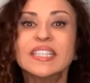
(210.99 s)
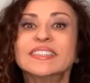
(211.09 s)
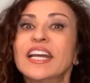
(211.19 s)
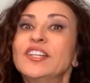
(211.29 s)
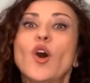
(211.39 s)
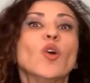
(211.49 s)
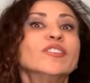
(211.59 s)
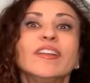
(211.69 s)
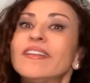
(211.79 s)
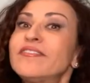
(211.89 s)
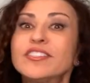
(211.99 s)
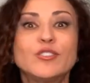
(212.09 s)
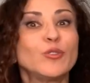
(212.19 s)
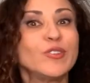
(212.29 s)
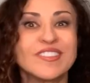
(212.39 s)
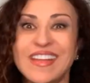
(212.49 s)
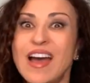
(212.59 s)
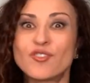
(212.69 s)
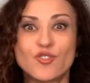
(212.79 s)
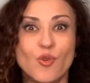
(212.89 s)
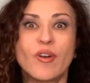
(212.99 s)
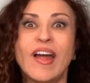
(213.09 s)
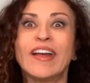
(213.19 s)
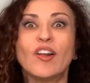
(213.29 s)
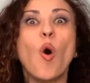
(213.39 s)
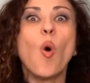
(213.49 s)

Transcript: They don't deliver to the South Shore at